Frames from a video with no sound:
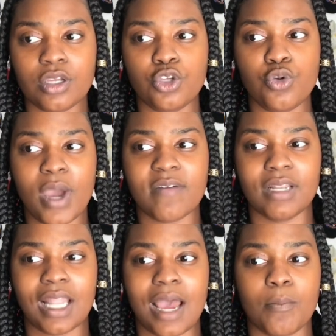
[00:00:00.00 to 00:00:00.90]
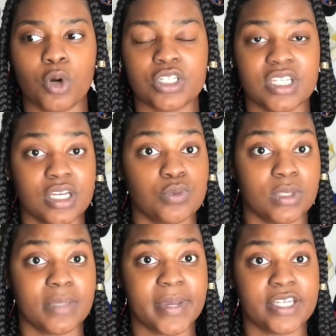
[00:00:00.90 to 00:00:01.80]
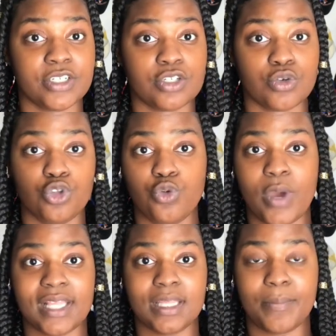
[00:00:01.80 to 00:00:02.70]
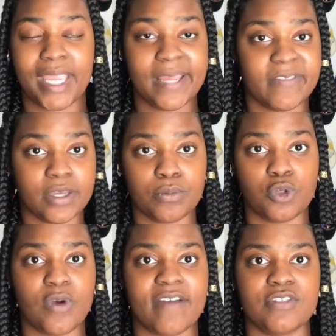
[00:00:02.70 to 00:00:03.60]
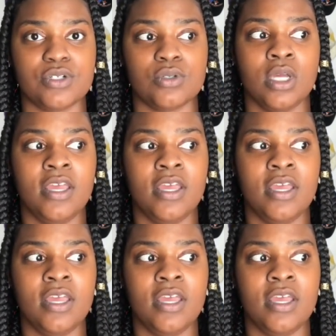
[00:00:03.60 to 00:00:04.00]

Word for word: you have a lot more touch with the patient so you have to bathe them you have to